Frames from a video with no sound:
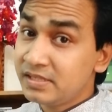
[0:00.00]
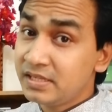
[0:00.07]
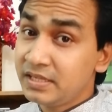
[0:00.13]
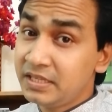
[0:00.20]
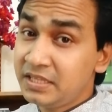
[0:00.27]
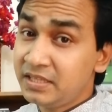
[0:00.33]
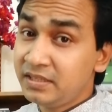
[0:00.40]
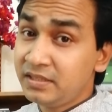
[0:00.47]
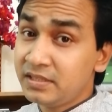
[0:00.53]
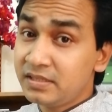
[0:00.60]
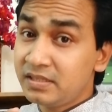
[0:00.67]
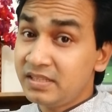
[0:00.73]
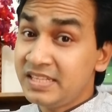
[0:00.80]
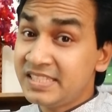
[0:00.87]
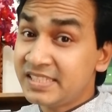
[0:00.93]
Here,
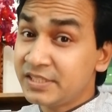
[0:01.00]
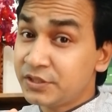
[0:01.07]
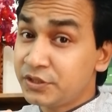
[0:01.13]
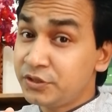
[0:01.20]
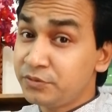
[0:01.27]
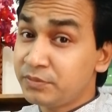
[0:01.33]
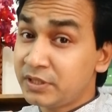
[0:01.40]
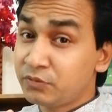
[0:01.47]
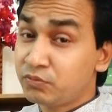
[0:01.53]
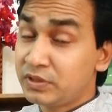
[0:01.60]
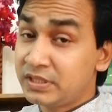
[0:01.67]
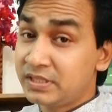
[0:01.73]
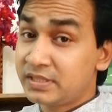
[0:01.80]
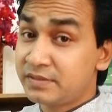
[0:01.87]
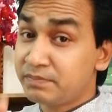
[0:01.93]
listen to my
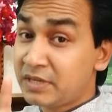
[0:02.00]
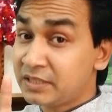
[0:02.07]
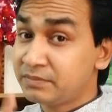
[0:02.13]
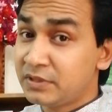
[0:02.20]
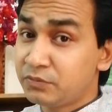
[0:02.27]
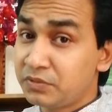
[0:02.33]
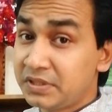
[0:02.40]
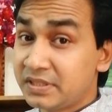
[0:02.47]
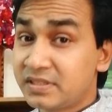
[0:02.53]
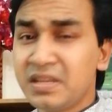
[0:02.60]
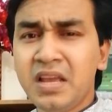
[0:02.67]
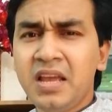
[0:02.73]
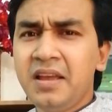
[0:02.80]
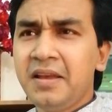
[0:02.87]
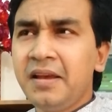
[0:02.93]
words, mark my words.
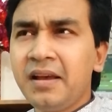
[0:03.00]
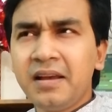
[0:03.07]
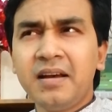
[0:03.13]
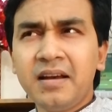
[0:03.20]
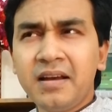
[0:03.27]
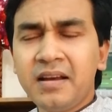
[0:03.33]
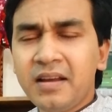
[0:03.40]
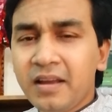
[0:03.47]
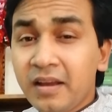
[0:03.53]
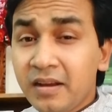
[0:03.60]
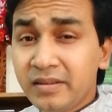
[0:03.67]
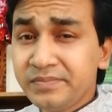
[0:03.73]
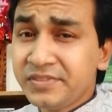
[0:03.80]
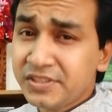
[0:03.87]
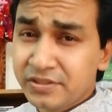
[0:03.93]

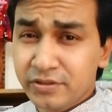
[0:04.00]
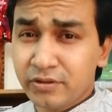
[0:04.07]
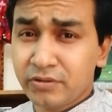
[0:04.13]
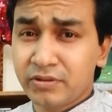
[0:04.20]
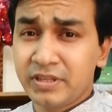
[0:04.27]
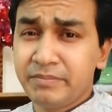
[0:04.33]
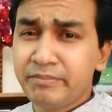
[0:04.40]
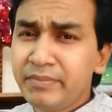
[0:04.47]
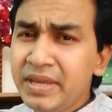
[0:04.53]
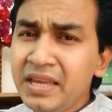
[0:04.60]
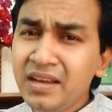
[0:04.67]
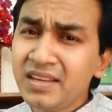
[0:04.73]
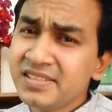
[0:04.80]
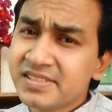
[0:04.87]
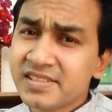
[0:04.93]
I'm sorry, may
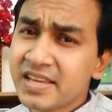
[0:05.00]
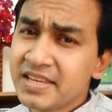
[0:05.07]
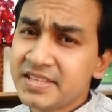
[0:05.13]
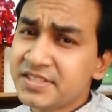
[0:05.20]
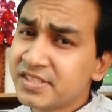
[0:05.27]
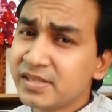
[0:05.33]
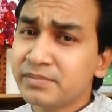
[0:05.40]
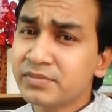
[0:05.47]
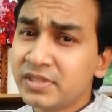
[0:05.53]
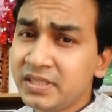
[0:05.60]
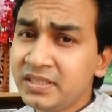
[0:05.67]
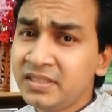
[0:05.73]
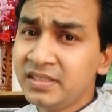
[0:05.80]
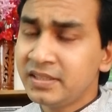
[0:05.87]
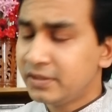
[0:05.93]
I say
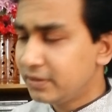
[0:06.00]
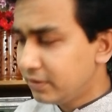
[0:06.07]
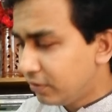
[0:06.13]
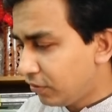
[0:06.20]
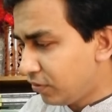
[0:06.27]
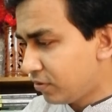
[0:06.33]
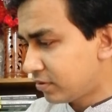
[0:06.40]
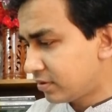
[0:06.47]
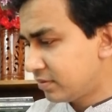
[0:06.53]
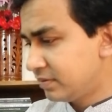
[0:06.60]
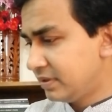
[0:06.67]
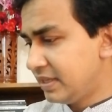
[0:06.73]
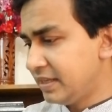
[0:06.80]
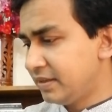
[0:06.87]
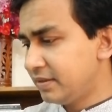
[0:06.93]
something? Or
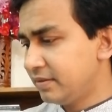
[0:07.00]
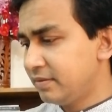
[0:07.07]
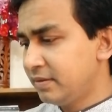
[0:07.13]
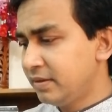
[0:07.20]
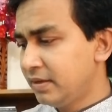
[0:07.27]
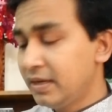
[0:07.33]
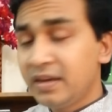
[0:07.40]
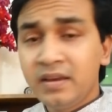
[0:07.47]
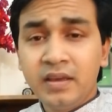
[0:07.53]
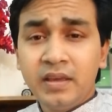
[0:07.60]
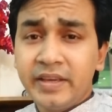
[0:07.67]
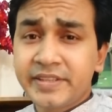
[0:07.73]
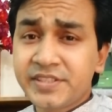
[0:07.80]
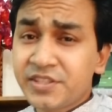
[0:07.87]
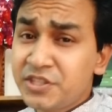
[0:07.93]
like,
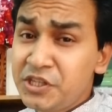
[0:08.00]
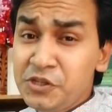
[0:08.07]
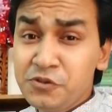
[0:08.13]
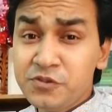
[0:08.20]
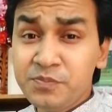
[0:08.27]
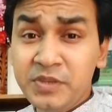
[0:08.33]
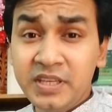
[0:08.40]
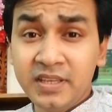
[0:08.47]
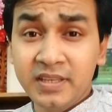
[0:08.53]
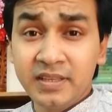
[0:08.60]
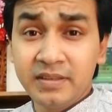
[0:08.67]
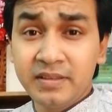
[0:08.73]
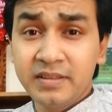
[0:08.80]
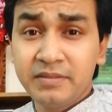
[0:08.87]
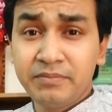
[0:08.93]
excuse me,
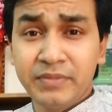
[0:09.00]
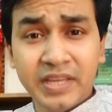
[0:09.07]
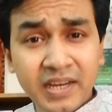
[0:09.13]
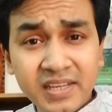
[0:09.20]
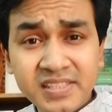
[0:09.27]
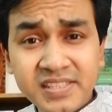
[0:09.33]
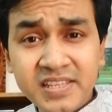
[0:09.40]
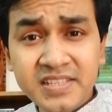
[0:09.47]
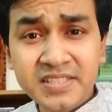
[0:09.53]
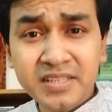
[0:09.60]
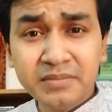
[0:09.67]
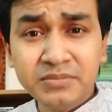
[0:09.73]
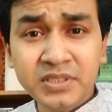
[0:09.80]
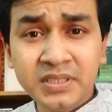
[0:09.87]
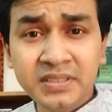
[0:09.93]
may I say
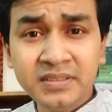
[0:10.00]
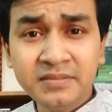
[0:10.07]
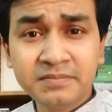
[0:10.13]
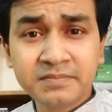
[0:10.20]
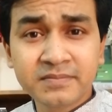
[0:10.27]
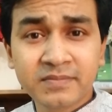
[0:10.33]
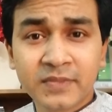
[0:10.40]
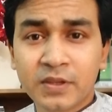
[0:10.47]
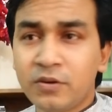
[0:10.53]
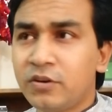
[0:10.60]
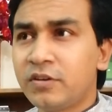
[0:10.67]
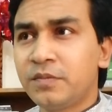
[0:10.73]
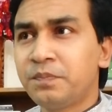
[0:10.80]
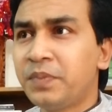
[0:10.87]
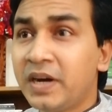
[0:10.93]
something? Or
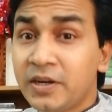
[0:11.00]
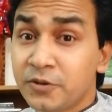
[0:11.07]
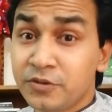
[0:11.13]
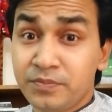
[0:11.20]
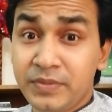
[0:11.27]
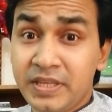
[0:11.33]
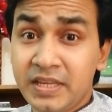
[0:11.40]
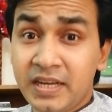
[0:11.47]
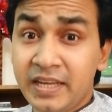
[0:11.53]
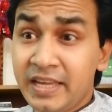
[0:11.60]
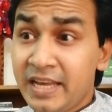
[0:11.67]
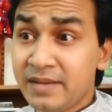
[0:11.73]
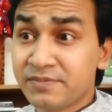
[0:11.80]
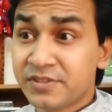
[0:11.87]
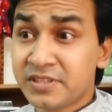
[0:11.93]
pardon me, I
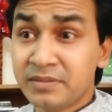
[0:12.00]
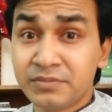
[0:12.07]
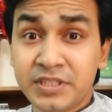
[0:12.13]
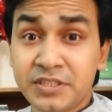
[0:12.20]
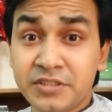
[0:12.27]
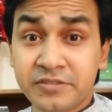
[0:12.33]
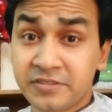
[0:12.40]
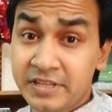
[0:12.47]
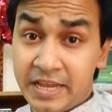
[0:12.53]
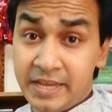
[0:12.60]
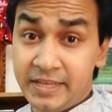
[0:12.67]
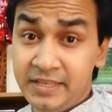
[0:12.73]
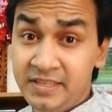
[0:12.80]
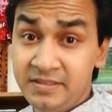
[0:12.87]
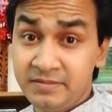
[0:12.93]
have something to say.